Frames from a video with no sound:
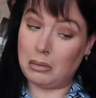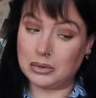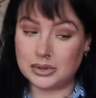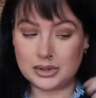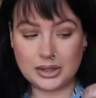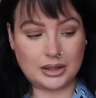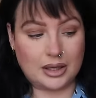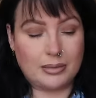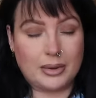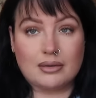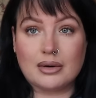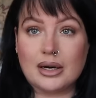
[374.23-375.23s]
Stick that
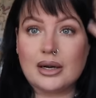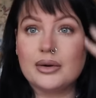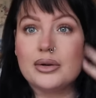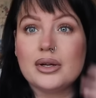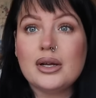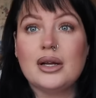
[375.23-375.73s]
back round.